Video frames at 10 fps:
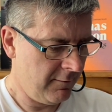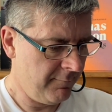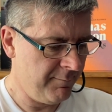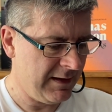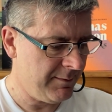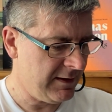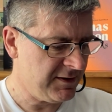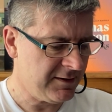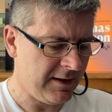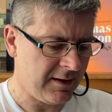
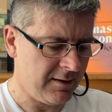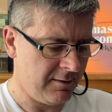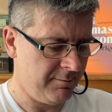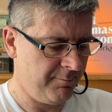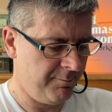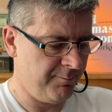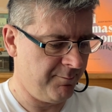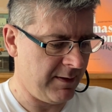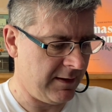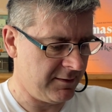minimalistic,
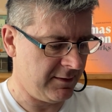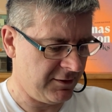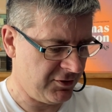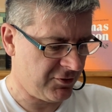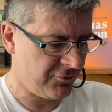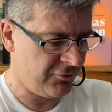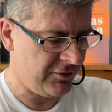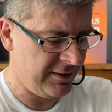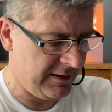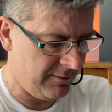but
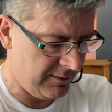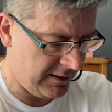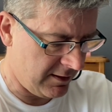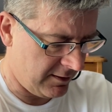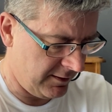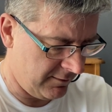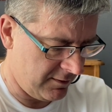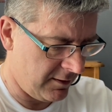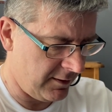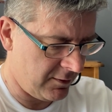extremely
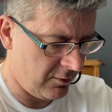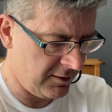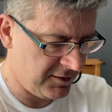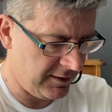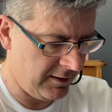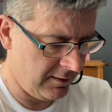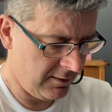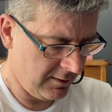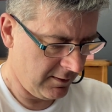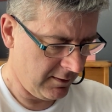high quality.
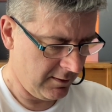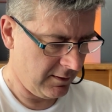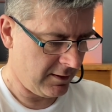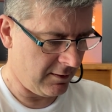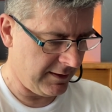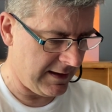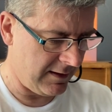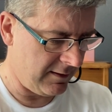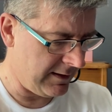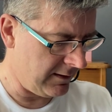Can't get
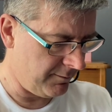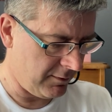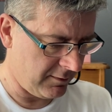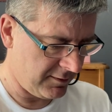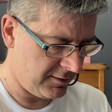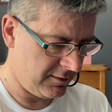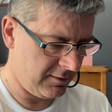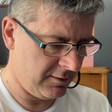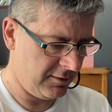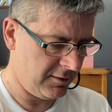out the box.
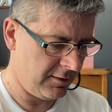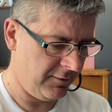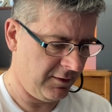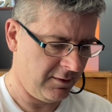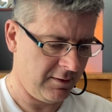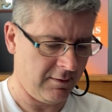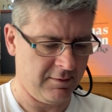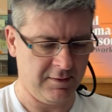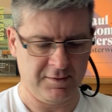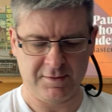And I don't know if you can
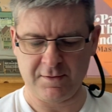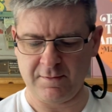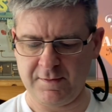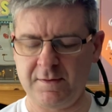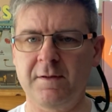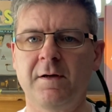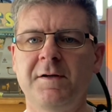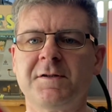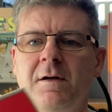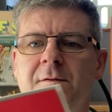notice it's got this
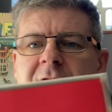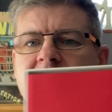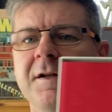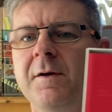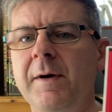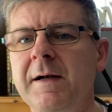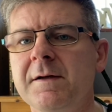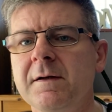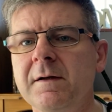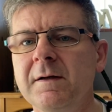nice kind of
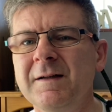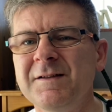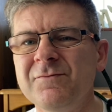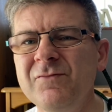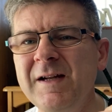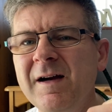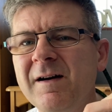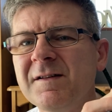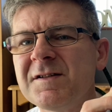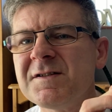silhouette. It's really
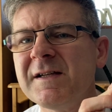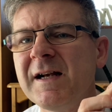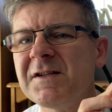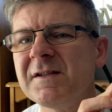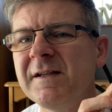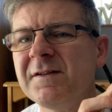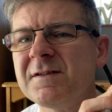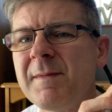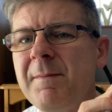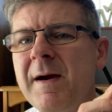hard to see actually,
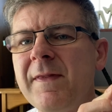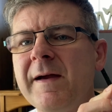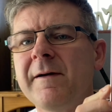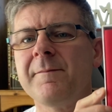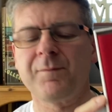just about made that out.